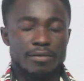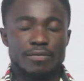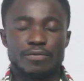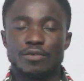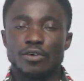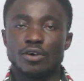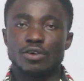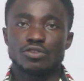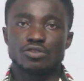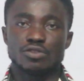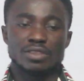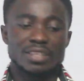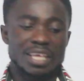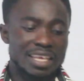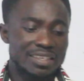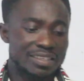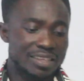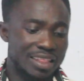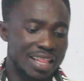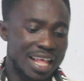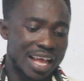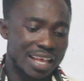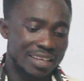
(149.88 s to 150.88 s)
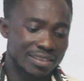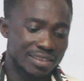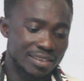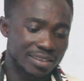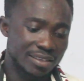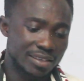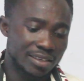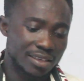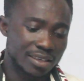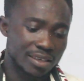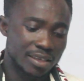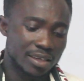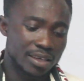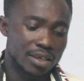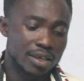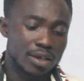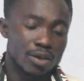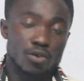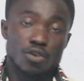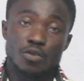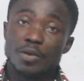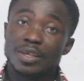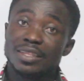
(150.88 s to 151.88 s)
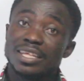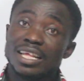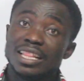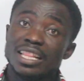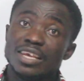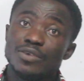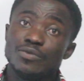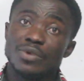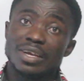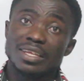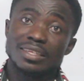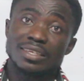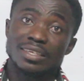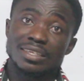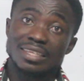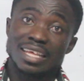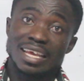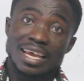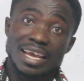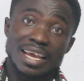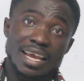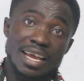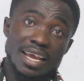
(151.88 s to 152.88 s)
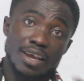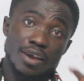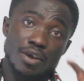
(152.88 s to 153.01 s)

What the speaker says: For today's class, we'll be dealing with the